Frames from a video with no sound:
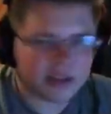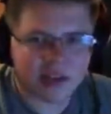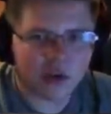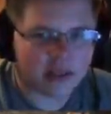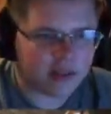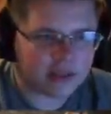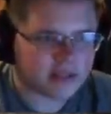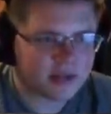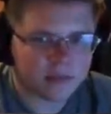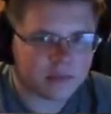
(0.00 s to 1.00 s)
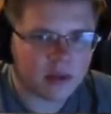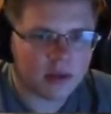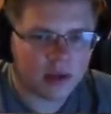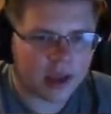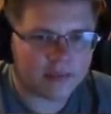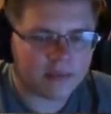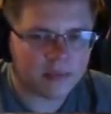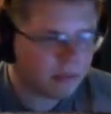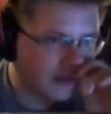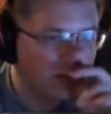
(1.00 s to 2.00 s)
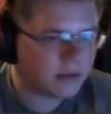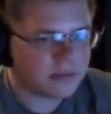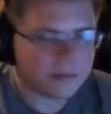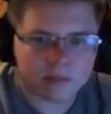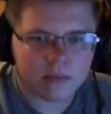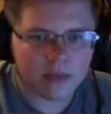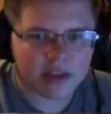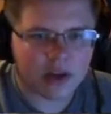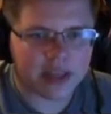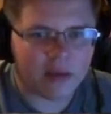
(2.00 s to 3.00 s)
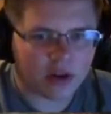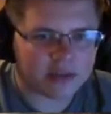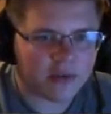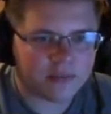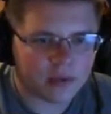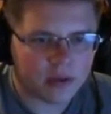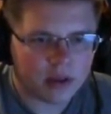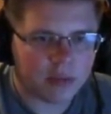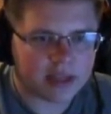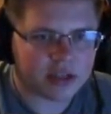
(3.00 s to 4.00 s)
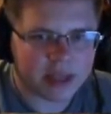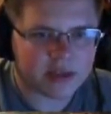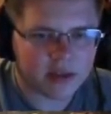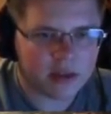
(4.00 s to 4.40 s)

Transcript: kind of annoying in this sense. Okay. And I don't really know what to hit him at all times, you know? Do an addiction miss.